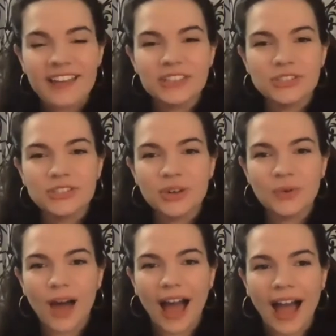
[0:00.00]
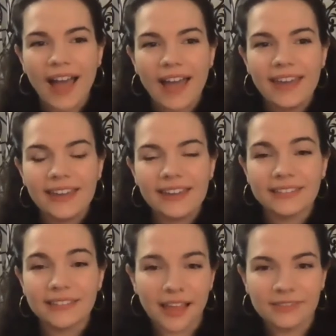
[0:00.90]
so I
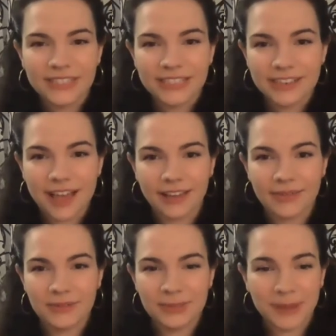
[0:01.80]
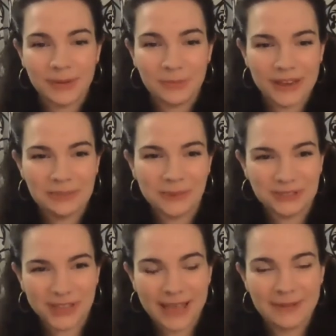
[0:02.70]
love TikTok and spend way too much time on